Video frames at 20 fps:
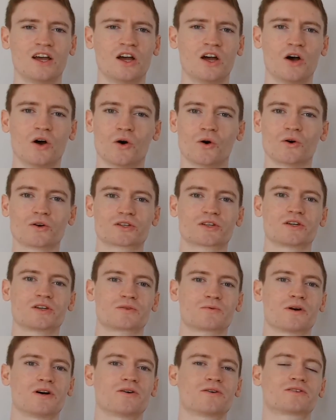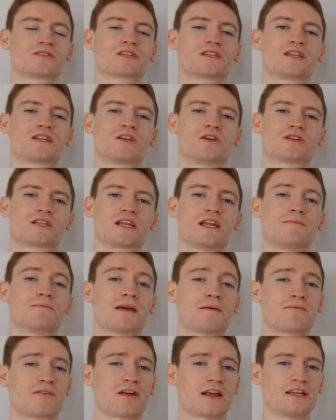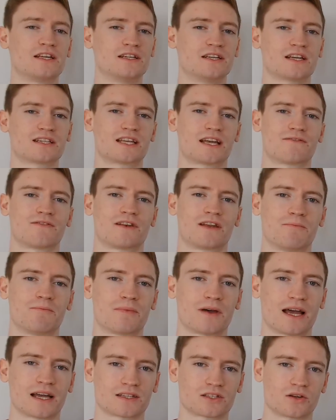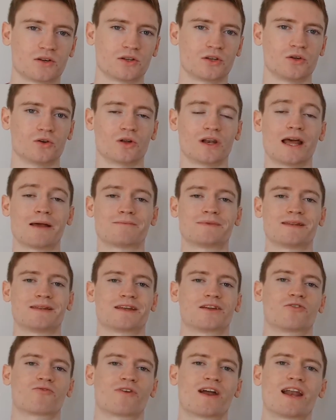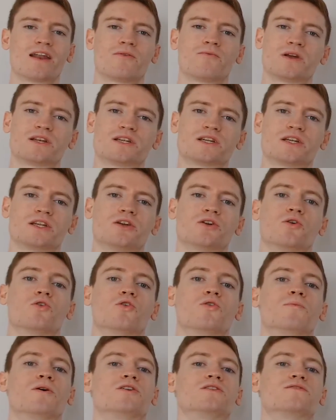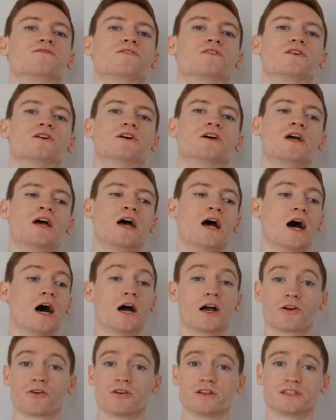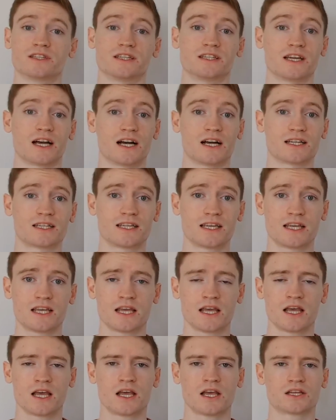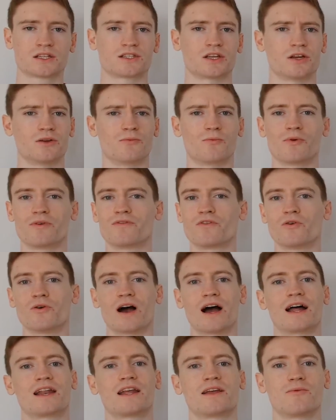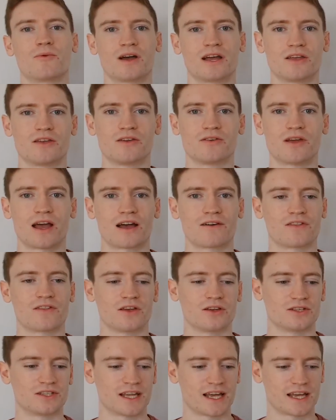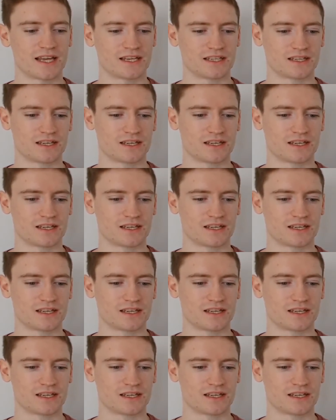Also as well, your sleep deprivation does have an impact on your leptin and ghrelin, which are your hormones for hunger and satiety. So we've all had it where you have those days,